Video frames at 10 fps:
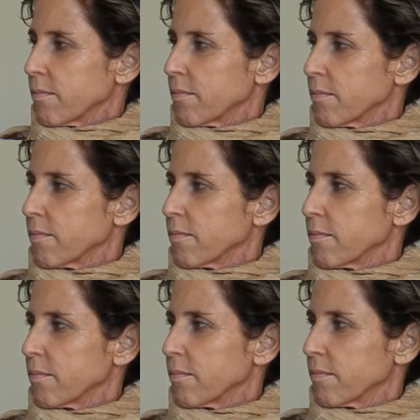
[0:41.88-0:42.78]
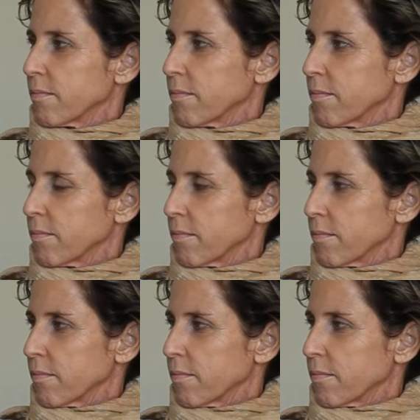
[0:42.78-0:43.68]

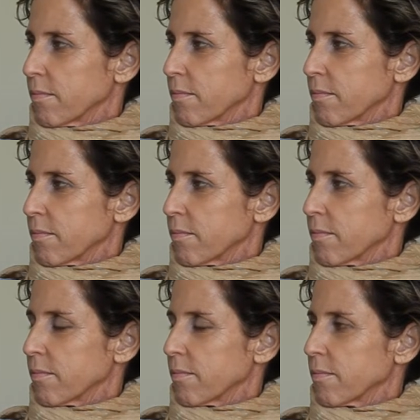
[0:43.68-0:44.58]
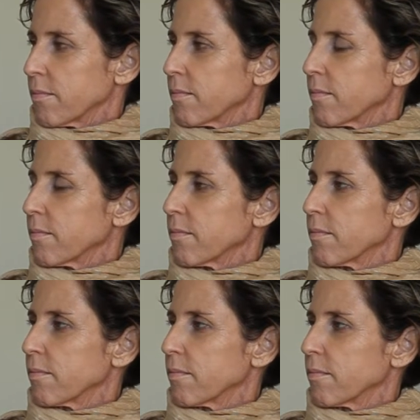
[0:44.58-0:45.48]

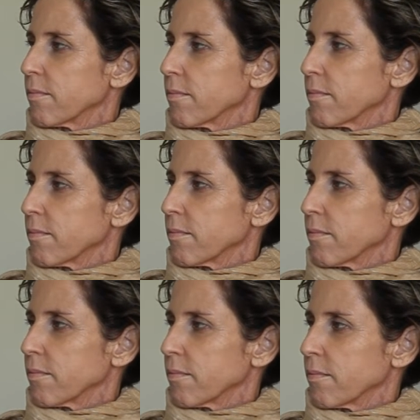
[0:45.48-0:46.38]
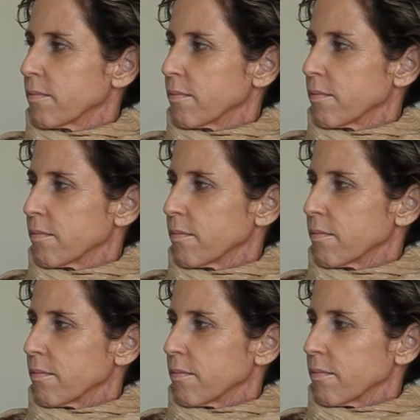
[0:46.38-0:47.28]

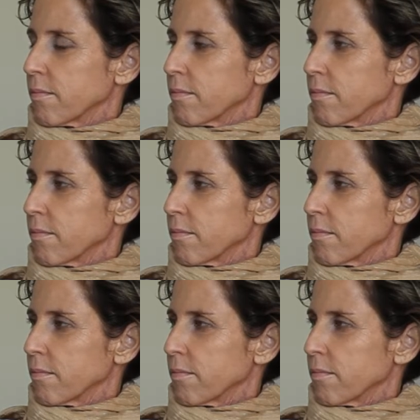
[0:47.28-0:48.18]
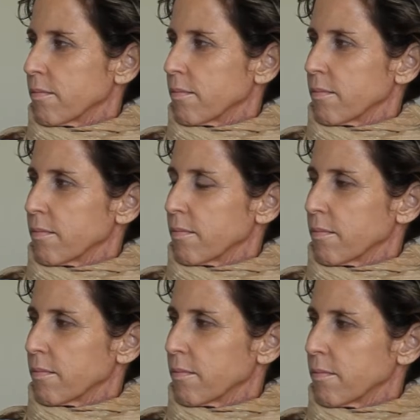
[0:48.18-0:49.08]

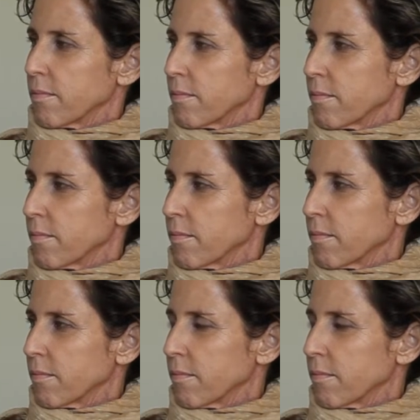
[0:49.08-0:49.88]
[no speech]